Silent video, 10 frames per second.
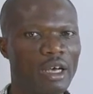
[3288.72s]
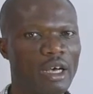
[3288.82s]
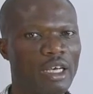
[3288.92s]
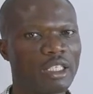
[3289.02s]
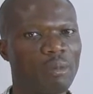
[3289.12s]

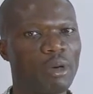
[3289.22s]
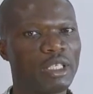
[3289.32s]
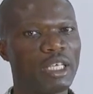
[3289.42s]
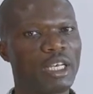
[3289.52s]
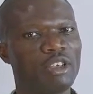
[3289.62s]
as a
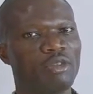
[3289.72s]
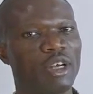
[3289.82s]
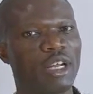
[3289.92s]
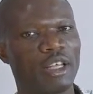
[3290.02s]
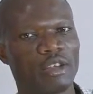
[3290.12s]
percentage of
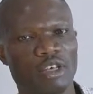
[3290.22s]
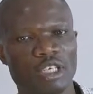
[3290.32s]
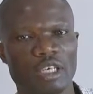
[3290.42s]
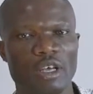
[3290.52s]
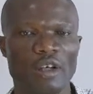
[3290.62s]
another
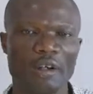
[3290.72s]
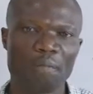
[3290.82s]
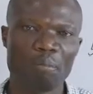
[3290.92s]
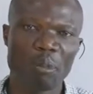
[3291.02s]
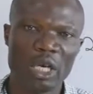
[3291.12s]
unit,
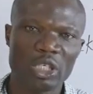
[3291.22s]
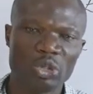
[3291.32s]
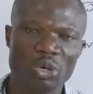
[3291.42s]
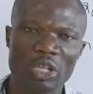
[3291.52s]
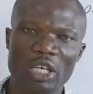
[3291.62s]
make
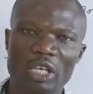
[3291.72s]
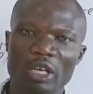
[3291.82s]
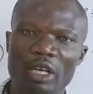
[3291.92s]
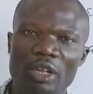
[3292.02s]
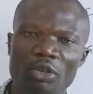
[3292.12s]
sure that
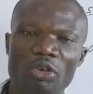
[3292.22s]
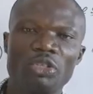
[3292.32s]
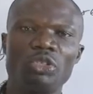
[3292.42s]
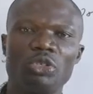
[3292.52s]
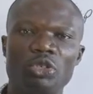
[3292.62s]

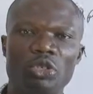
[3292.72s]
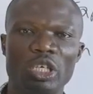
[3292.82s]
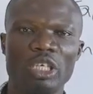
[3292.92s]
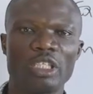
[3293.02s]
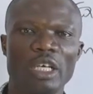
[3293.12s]
those two
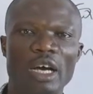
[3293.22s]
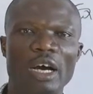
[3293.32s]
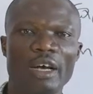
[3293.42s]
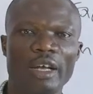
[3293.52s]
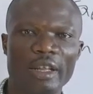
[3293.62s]
units
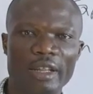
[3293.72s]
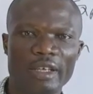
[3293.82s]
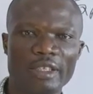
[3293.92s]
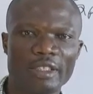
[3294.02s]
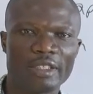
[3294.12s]
are in
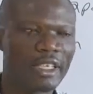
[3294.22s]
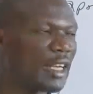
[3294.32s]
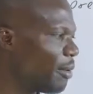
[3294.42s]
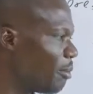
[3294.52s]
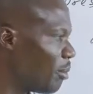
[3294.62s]
the
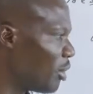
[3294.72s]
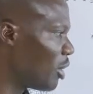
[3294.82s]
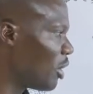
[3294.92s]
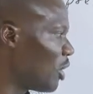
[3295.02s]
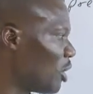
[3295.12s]
same
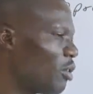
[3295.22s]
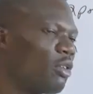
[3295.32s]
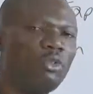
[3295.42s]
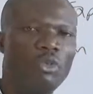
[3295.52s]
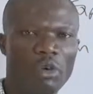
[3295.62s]

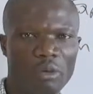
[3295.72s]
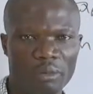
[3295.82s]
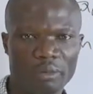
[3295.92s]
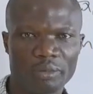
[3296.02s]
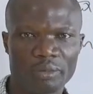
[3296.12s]
form.
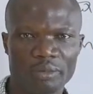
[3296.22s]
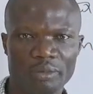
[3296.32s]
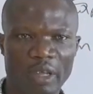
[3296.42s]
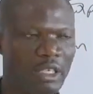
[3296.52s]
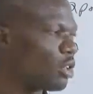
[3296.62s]

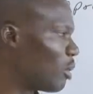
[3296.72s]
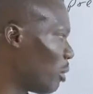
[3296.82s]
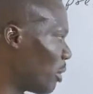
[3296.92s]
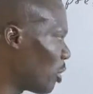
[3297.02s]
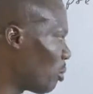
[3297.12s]
So the
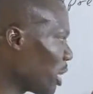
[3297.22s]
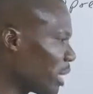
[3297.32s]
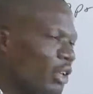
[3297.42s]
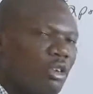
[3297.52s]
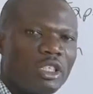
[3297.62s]
moment you make
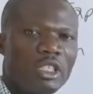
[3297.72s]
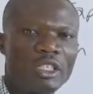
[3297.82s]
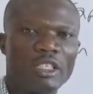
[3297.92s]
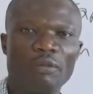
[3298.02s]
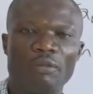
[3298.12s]
the units in
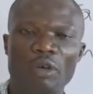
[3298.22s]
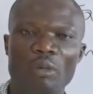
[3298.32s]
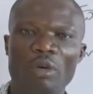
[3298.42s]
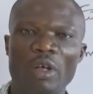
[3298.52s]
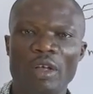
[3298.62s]
the same
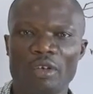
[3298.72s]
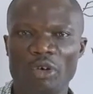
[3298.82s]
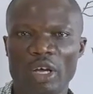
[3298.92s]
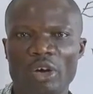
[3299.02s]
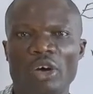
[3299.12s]
form,
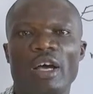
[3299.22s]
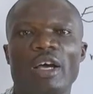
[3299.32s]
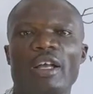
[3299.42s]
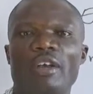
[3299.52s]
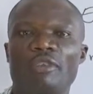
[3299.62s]
you go
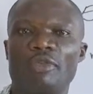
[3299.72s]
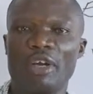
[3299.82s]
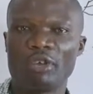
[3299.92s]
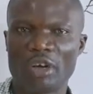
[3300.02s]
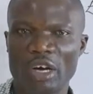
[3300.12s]
ahead and you
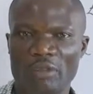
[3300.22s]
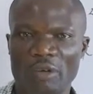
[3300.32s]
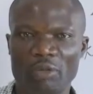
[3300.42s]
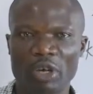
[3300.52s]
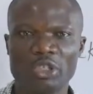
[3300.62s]
find you have
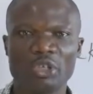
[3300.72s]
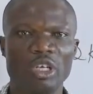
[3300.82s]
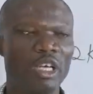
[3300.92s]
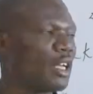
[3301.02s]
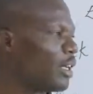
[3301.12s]
a
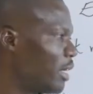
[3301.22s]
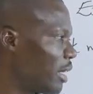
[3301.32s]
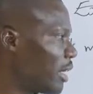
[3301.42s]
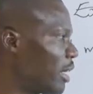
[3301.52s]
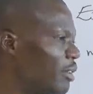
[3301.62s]
fraction.
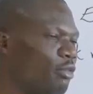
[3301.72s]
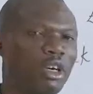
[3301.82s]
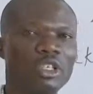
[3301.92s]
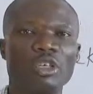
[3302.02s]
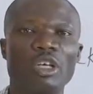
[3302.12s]
Take that
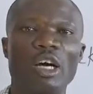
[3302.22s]
fraction